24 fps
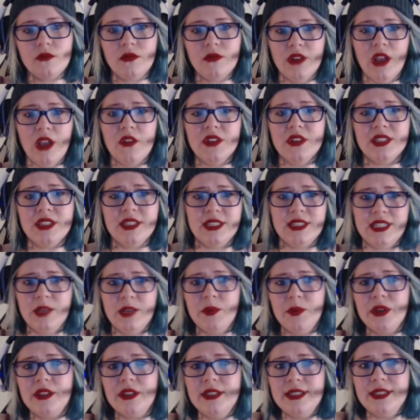Now, this is
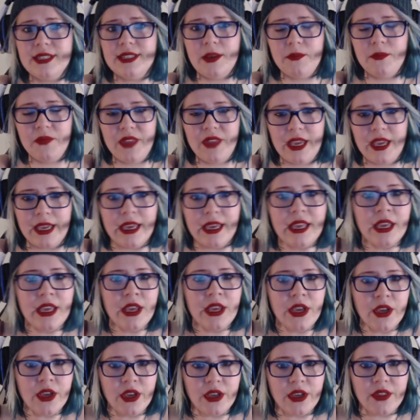typically something
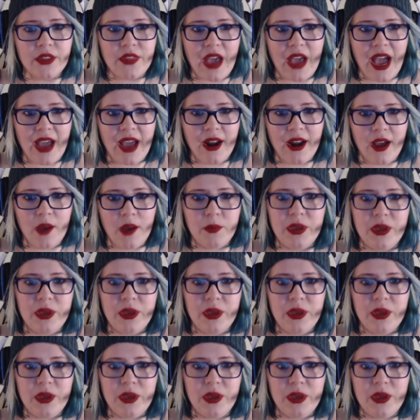that